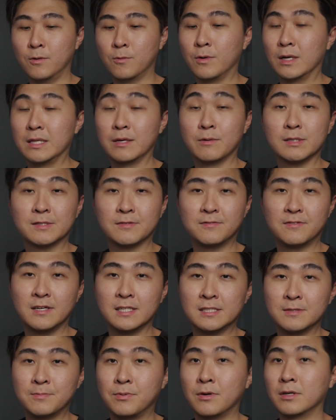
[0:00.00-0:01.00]
when it was
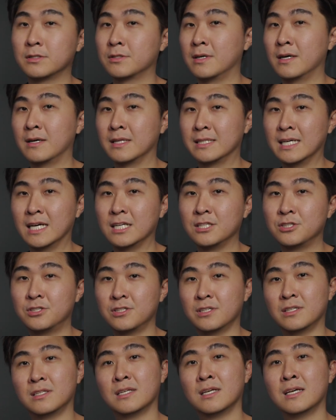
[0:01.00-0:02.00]
first brought to our
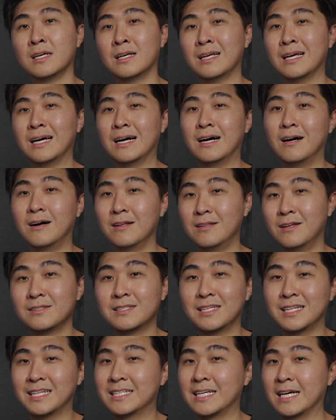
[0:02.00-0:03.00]
attention, how long
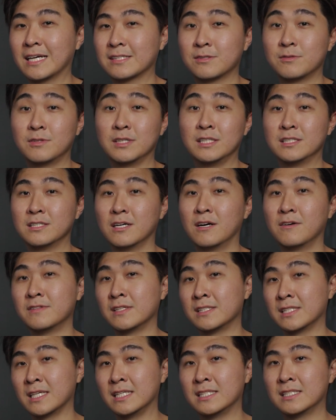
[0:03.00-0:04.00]
did it take to resolve
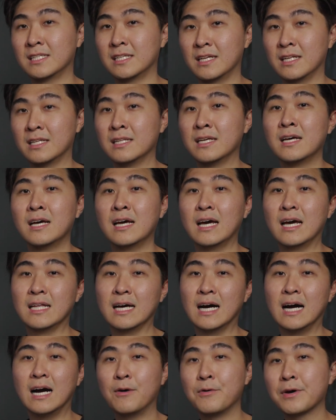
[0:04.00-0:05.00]
this incident, and
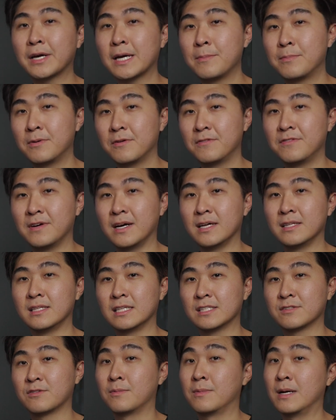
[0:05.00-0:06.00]
how we can prevent
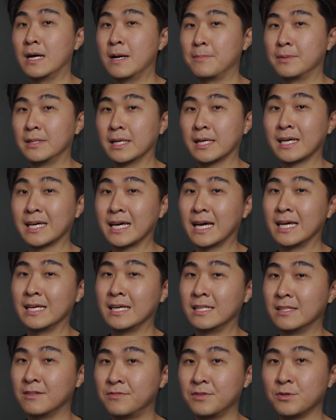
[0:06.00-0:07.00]
this from happening again
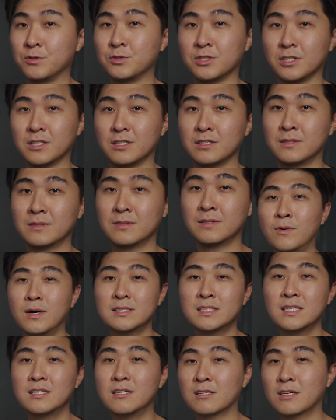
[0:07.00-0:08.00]
in the future.
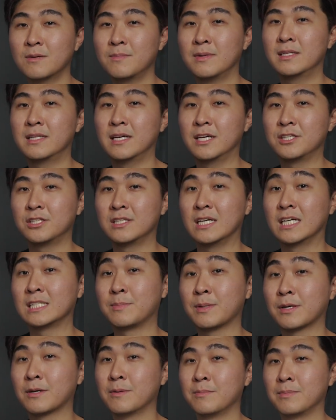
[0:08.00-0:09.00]
Once the documentation has
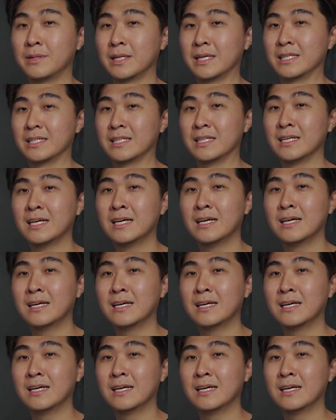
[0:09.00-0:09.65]
been completed,